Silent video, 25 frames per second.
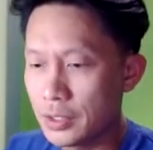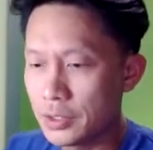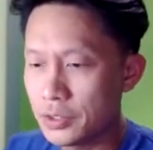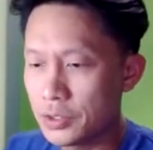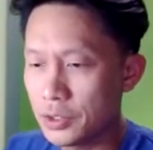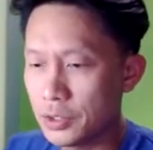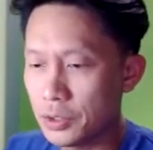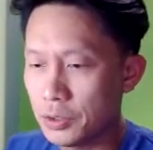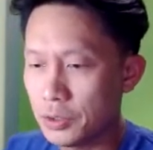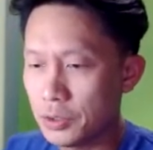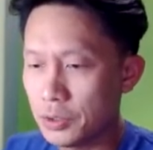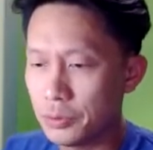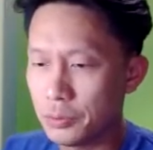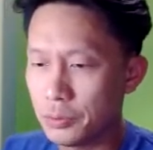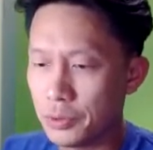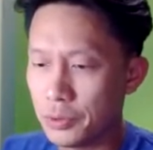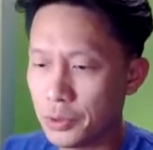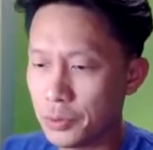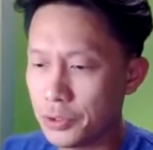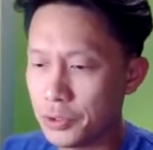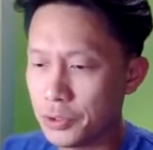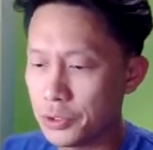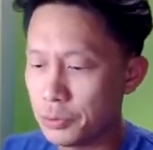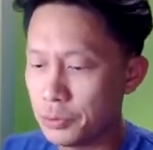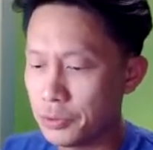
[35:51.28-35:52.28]
So we're
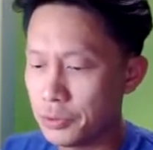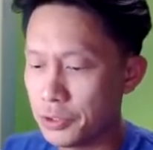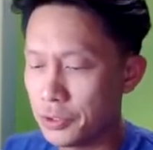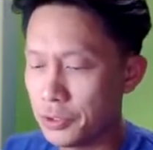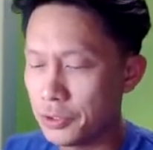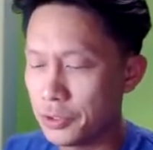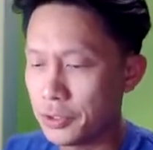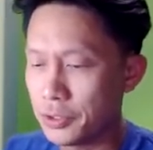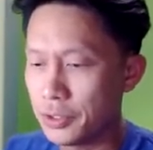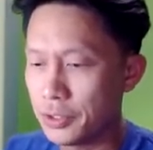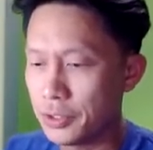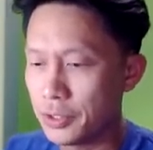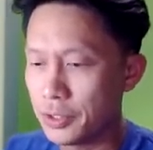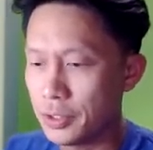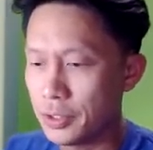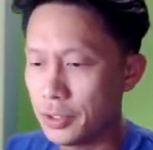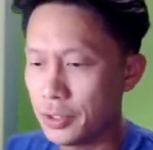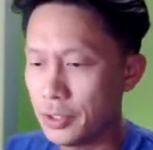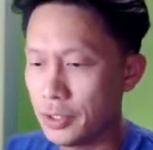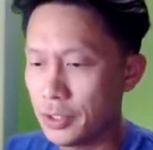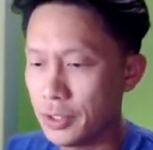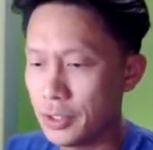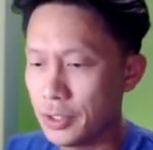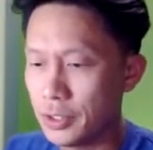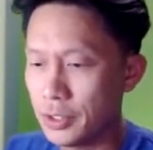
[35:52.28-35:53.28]
going to return
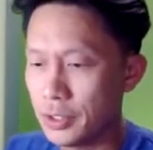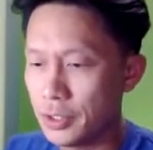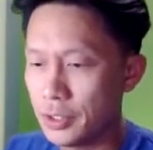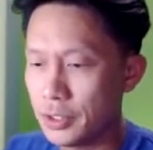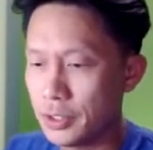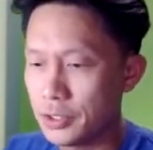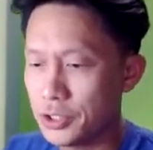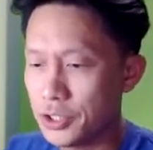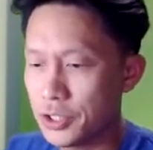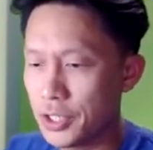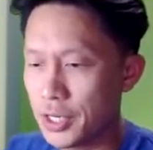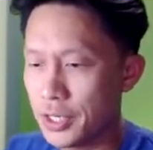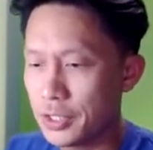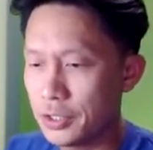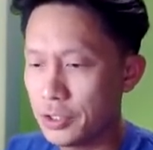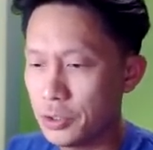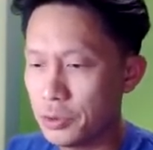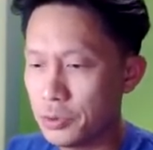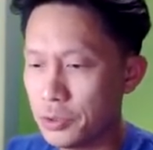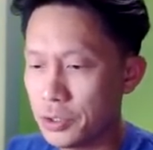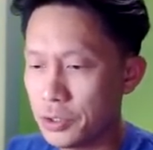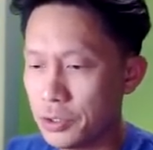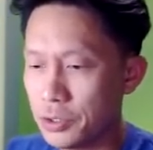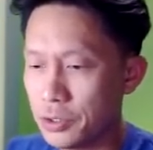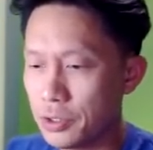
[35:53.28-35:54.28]
chat
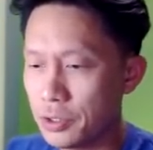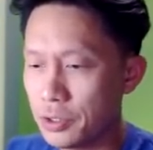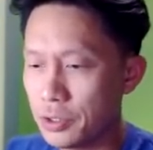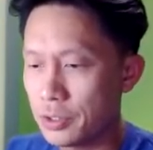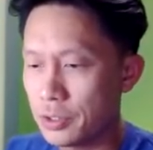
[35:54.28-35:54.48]
user.